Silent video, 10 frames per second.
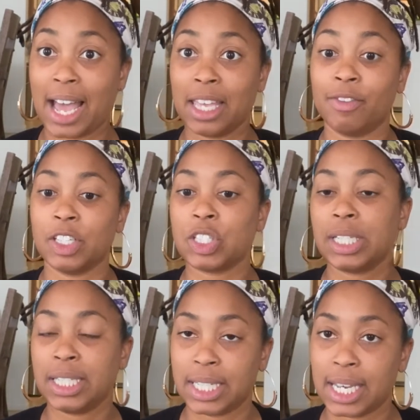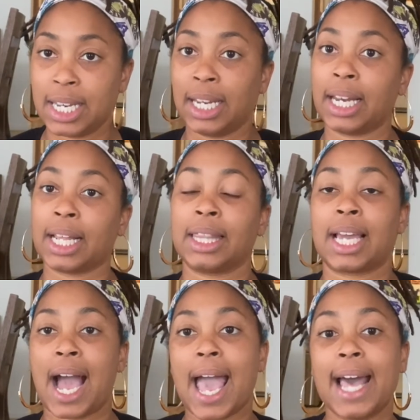eventually did, and the
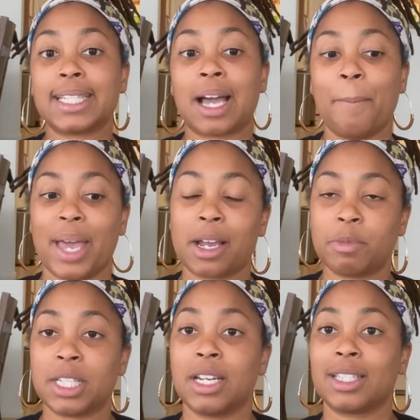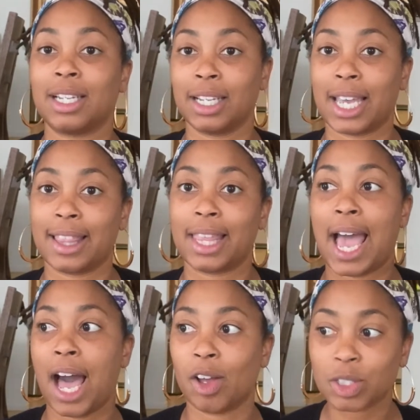guy had to come back upstairs to look at the
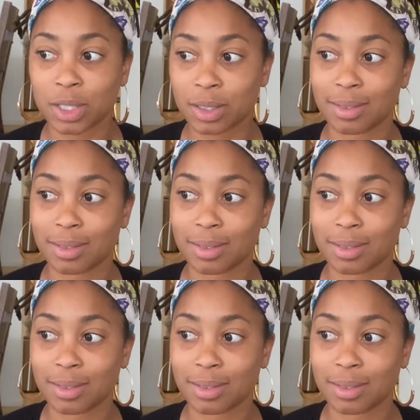house